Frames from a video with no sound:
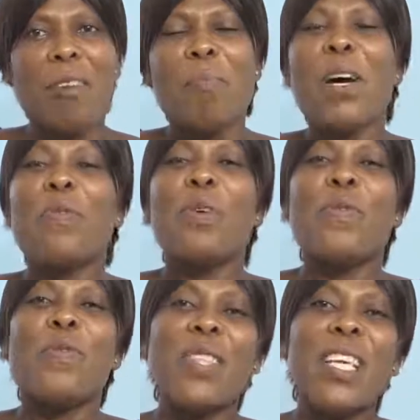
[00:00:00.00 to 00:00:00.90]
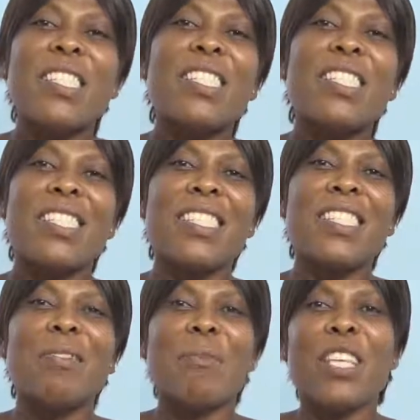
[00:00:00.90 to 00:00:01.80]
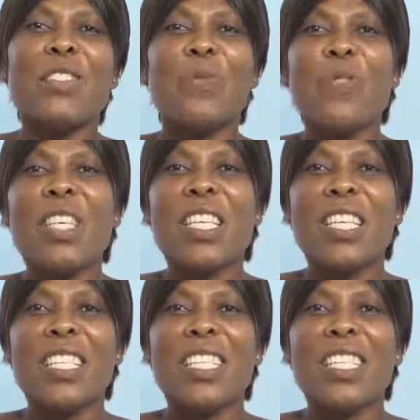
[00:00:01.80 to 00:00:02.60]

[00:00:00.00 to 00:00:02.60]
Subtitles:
But with this breastfeeding,